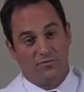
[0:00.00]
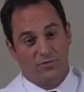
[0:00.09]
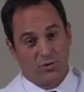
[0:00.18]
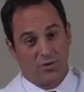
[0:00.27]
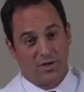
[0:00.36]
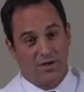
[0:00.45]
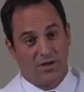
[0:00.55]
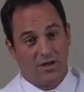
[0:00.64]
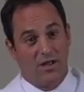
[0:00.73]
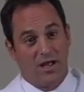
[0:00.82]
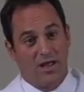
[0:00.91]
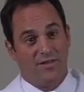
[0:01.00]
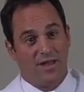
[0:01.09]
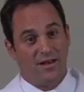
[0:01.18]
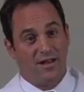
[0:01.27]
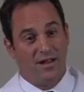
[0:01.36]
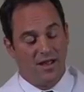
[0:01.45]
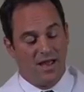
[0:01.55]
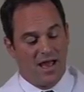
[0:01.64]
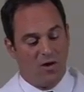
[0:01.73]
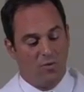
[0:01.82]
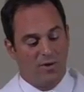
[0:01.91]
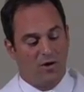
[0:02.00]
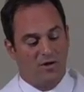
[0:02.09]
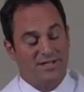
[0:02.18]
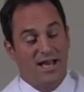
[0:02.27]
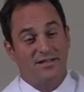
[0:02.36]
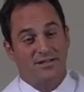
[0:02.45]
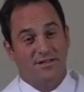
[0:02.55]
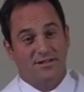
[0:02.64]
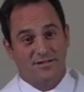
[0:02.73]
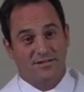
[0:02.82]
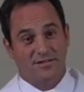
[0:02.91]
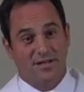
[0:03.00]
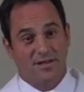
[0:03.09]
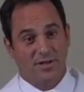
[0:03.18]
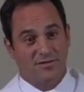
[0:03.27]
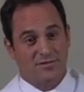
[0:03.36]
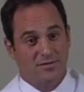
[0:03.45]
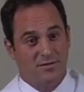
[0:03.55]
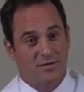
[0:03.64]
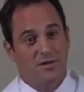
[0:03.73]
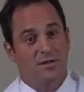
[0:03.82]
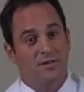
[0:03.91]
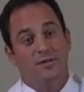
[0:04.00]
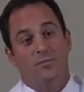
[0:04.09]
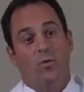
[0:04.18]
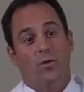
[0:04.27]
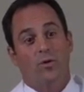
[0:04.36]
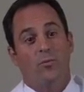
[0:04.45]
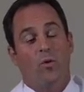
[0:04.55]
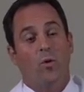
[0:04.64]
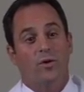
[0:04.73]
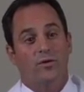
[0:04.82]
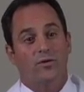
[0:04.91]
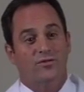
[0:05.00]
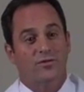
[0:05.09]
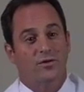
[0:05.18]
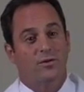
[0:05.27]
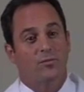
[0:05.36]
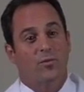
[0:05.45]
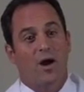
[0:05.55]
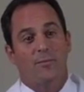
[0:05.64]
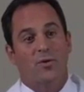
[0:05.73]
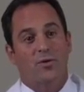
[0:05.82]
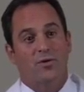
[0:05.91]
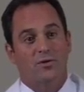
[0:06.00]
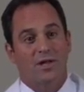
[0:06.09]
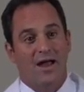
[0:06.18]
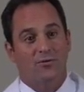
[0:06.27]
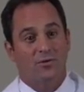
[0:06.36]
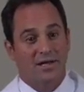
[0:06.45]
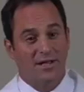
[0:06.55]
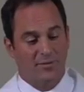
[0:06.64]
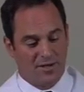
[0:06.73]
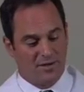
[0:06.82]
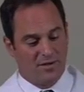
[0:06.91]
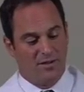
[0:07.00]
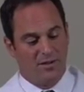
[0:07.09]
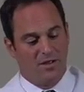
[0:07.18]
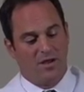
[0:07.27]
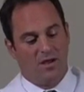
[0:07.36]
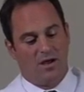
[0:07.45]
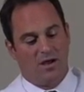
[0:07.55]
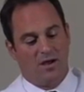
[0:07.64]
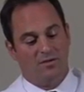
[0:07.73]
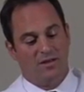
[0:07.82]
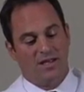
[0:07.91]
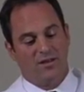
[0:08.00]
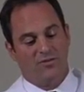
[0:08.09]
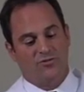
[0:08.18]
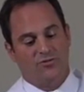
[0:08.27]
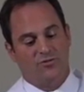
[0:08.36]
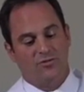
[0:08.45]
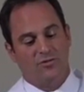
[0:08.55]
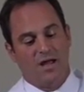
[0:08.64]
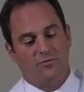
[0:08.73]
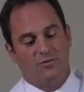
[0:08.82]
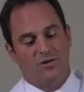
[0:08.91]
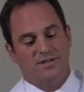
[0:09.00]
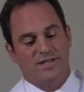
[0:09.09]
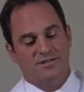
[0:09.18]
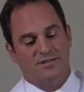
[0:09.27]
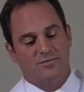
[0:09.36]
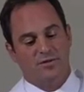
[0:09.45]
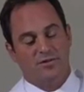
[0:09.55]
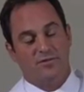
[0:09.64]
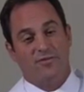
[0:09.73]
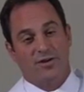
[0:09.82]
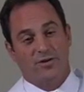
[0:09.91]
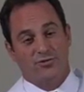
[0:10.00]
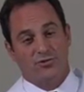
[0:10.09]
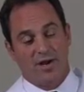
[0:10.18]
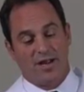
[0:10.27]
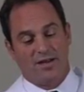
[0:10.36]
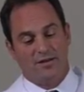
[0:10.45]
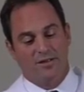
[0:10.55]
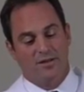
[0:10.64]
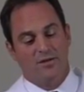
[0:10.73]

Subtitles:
joint, and then how we are testing these ligaments. The more important proper collateral ligament is not really tested with the finger straight,